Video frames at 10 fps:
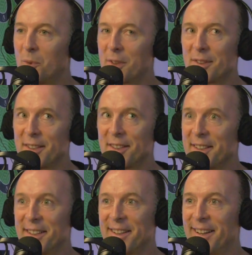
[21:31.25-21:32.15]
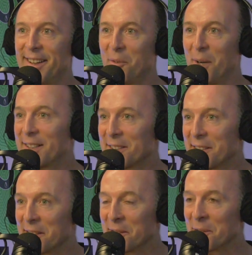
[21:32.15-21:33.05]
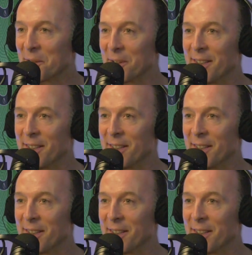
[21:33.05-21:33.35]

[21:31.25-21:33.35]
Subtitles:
What does he need? Why does he need to study?